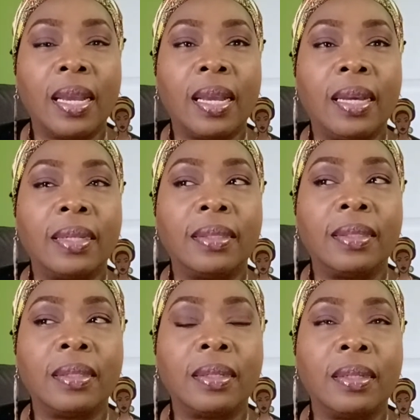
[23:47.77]

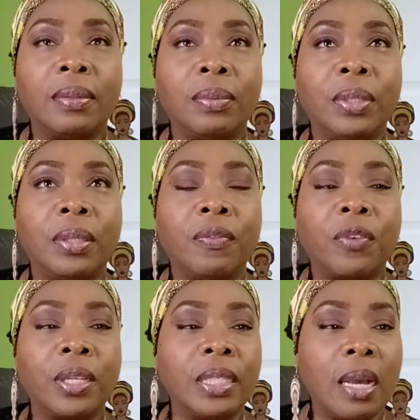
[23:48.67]
And with, for
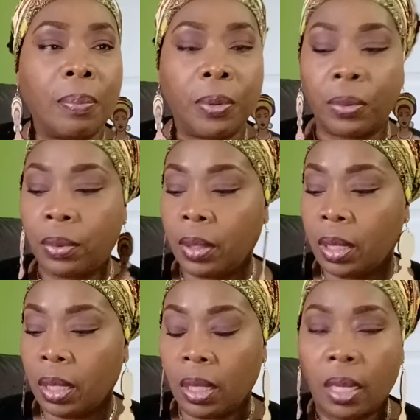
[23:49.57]
example,
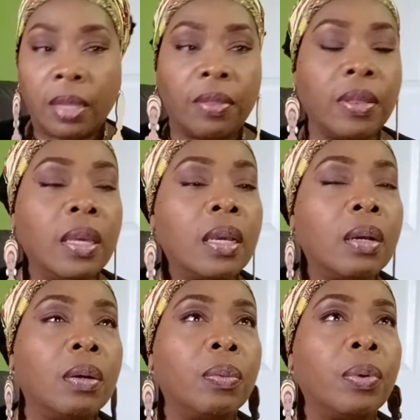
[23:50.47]
I think
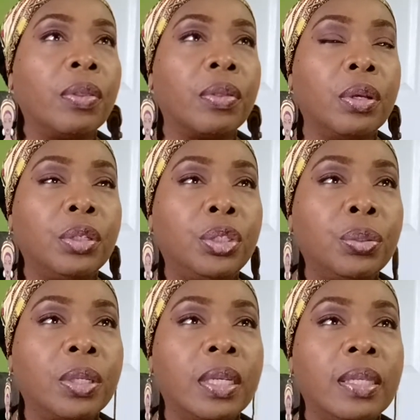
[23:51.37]
with
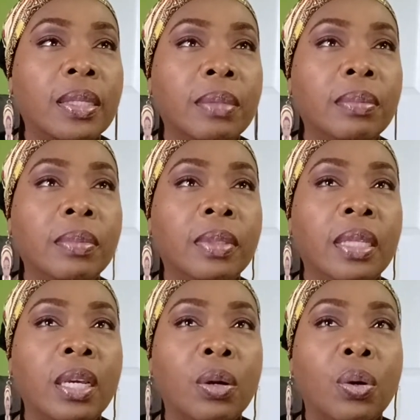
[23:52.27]
Judaism,
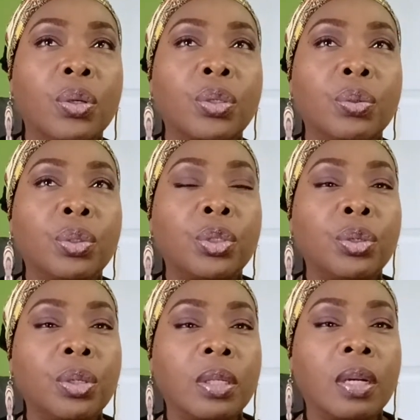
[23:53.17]
they also
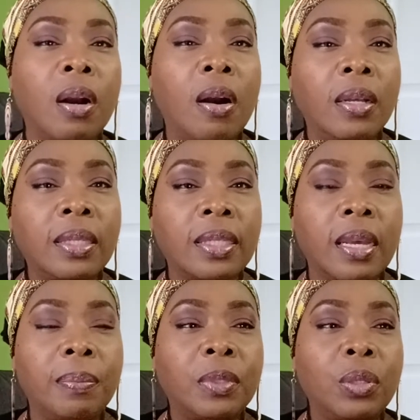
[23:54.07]
took
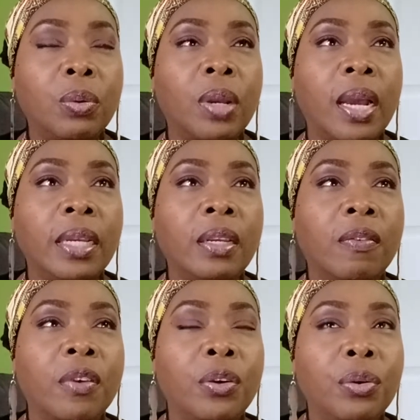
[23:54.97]
concept, the old idea
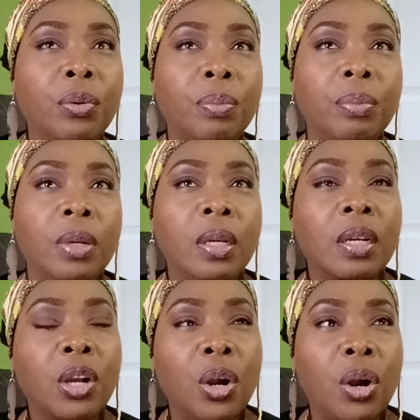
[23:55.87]
of Kanum,
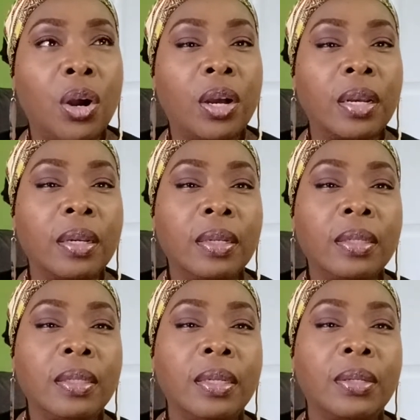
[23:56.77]
God,
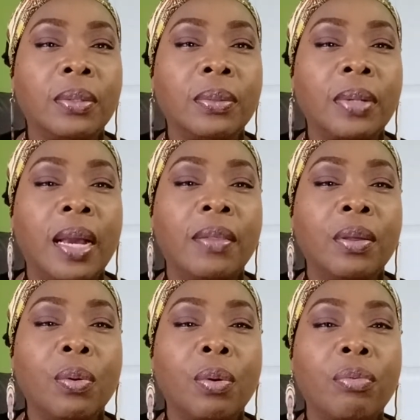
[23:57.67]
you know, and
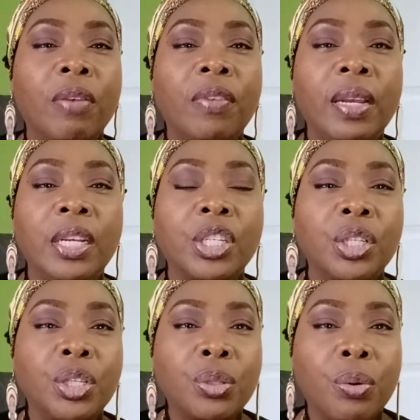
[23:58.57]
the old revelation
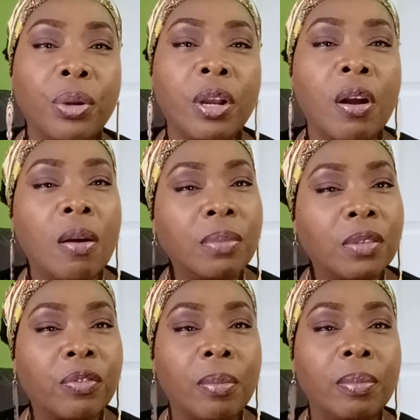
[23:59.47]
story comes
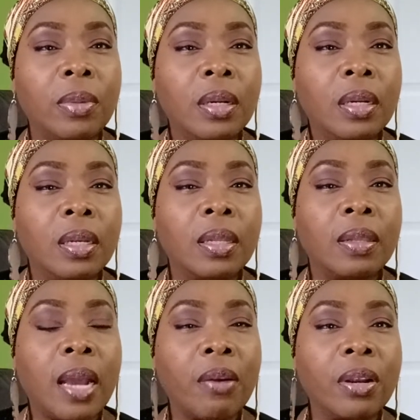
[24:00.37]
from
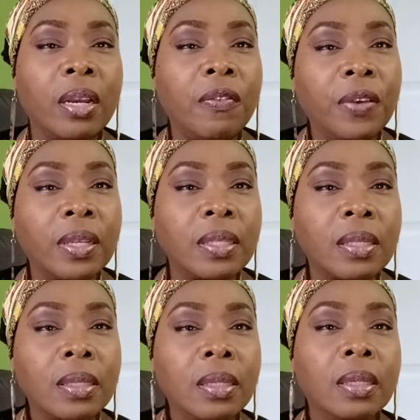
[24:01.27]
the
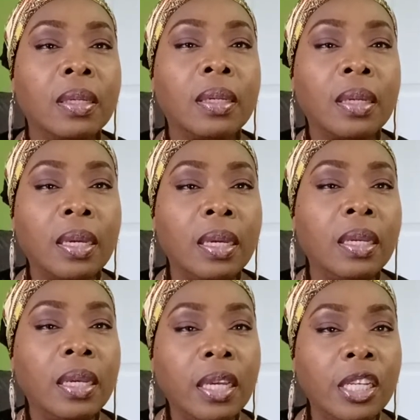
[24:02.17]
hieroglyphics
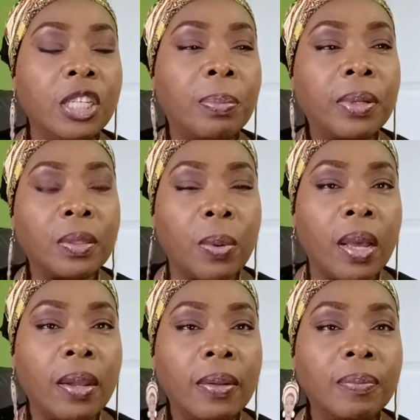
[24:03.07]
in Egypt as
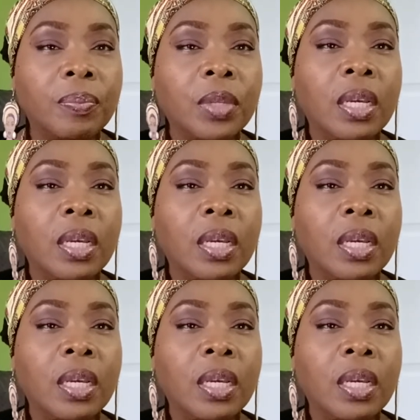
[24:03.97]
well.